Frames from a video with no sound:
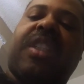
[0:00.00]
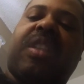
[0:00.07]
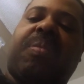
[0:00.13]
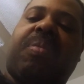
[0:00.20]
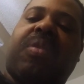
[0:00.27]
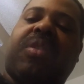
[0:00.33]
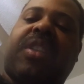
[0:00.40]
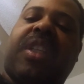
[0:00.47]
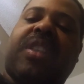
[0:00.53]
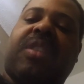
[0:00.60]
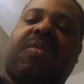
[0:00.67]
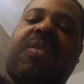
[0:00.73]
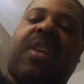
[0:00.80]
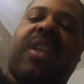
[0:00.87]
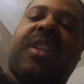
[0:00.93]
the protests
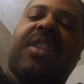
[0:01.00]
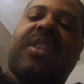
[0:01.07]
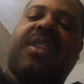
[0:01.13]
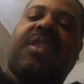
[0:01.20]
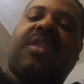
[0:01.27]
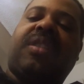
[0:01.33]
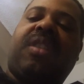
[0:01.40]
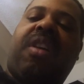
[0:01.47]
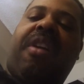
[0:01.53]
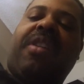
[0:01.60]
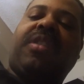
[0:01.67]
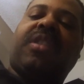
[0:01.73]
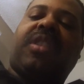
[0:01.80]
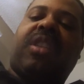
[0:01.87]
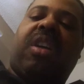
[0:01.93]
and rallies.
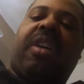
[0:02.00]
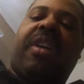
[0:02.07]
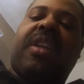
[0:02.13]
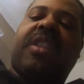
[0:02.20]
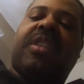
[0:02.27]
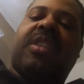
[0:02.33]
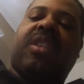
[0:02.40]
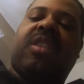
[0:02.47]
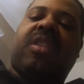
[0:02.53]
The artist